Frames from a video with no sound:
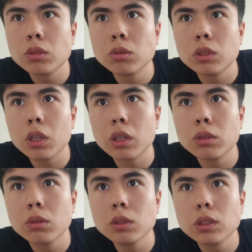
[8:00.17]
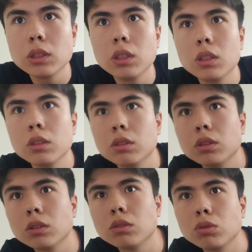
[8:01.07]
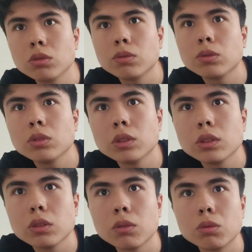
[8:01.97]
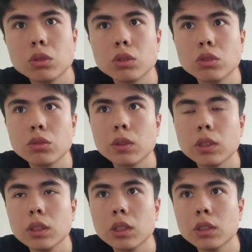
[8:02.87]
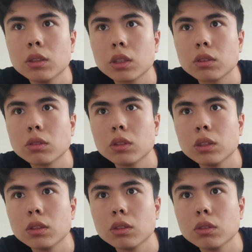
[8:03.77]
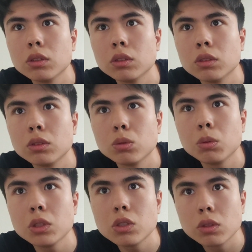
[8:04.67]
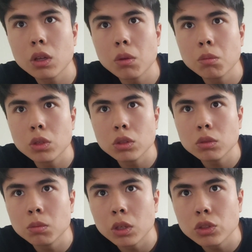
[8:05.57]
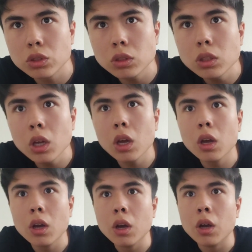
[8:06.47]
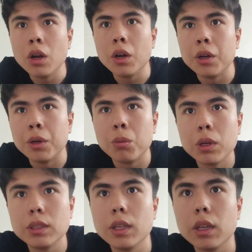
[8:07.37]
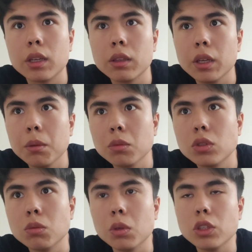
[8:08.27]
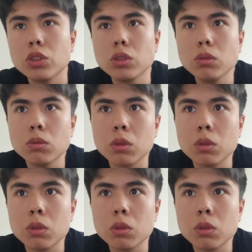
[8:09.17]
to the accuracy and the truthfulness of research finding and extent to which they measure what they claim to measure.